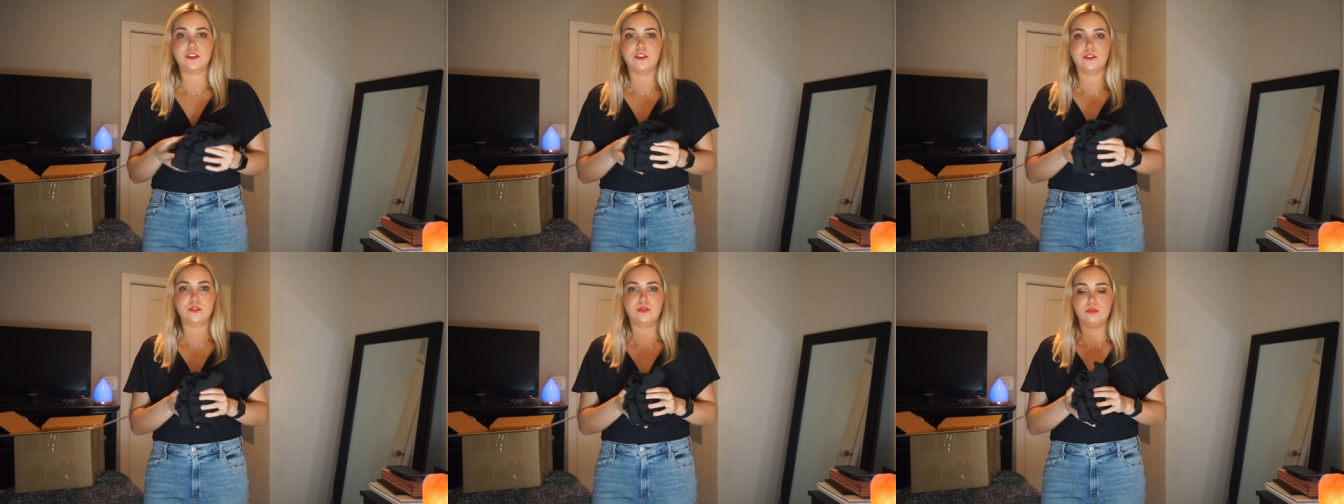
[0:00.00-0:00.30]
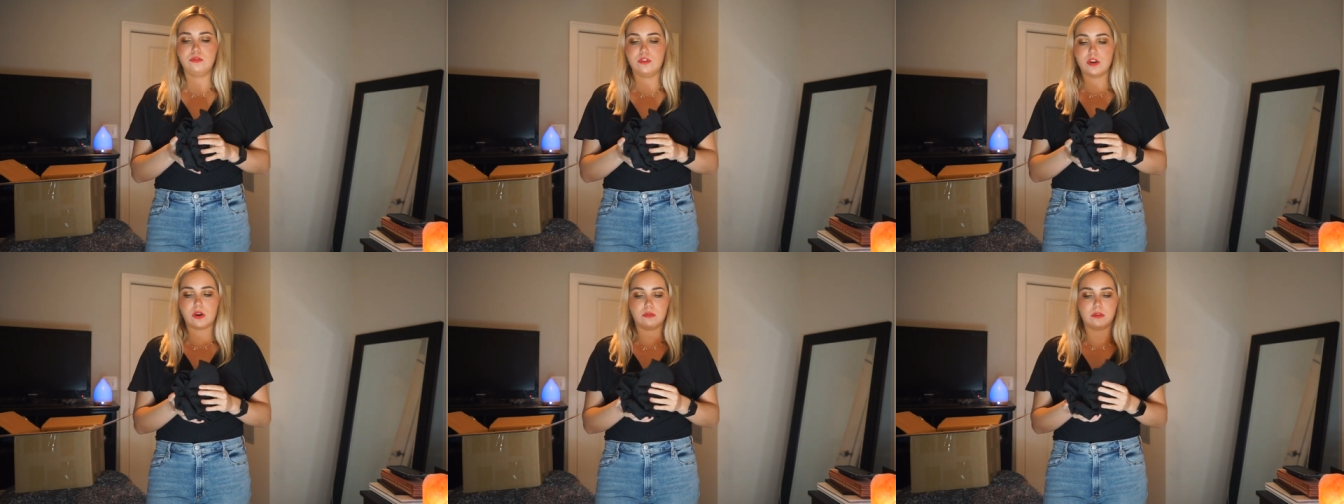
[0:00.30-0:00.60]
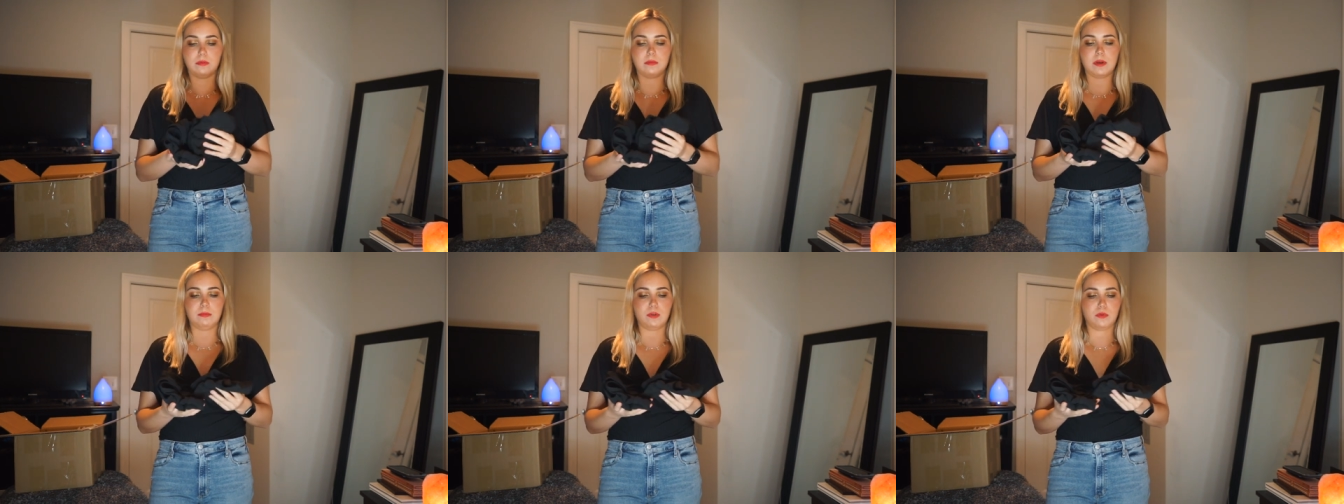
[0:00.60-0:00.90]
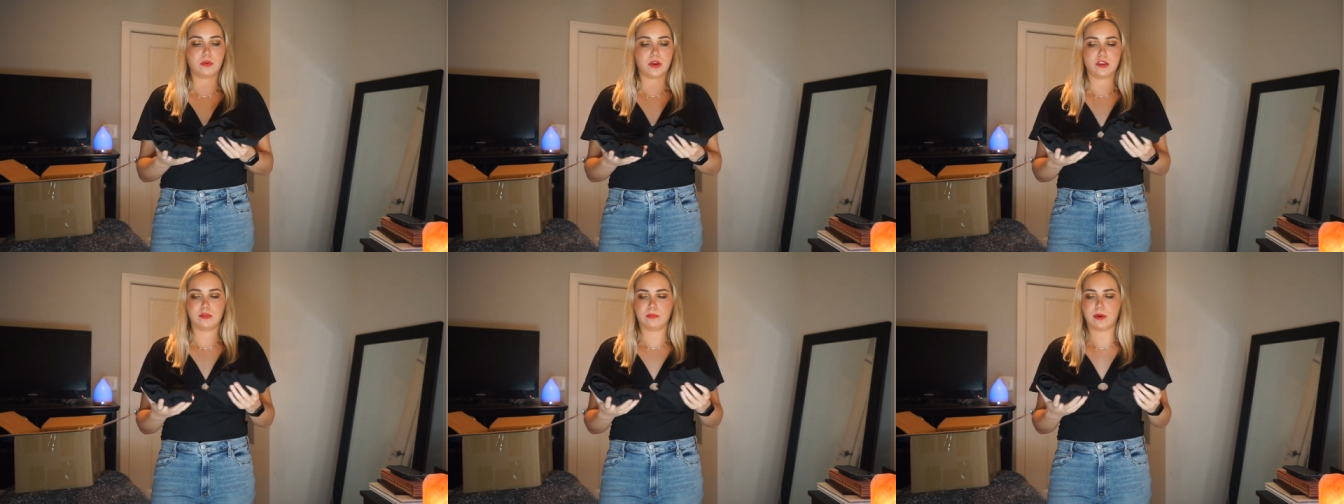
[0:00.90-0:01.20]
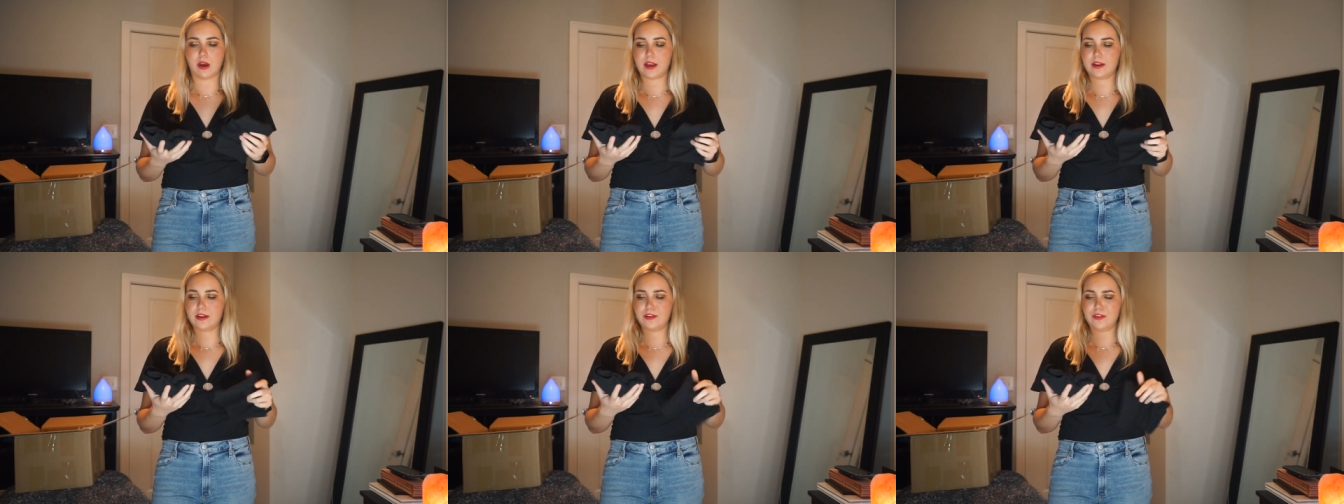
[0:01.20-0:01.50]
you don't remember what you
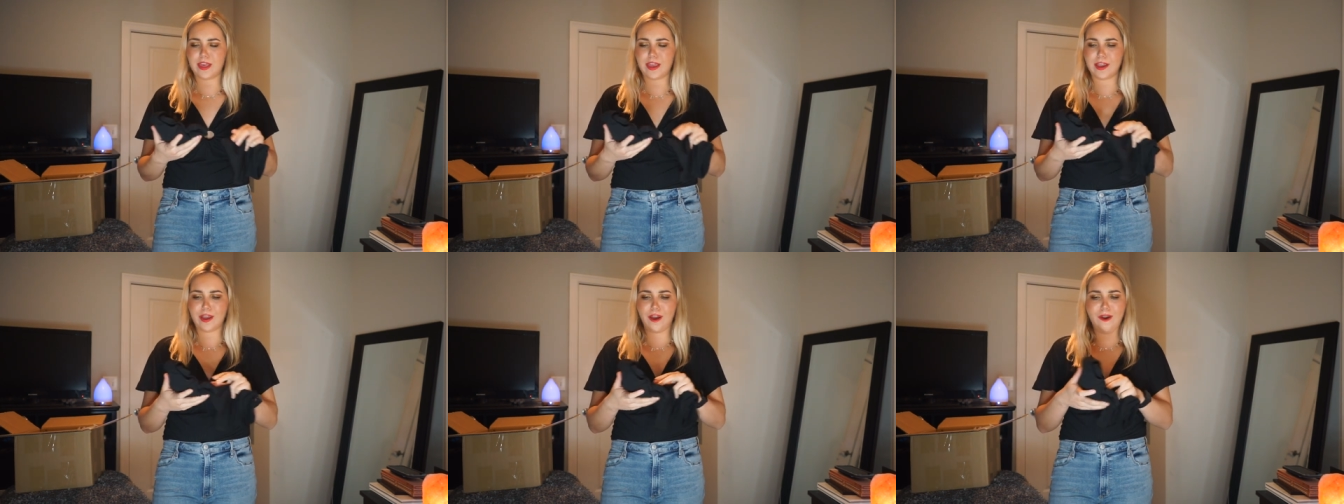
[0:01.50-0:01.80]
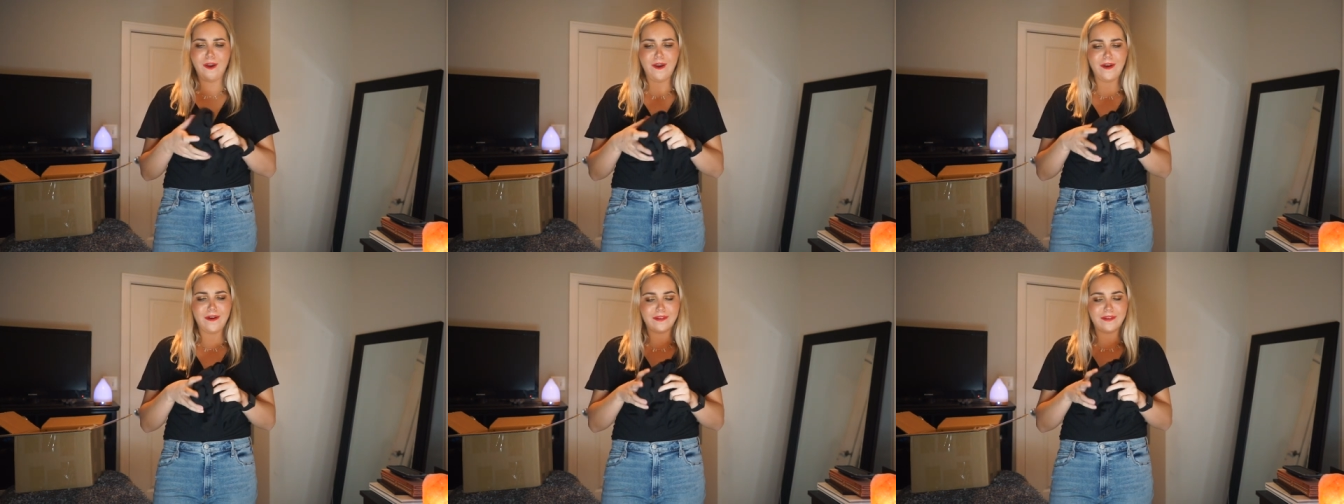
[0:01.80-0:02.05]
bought and you're like,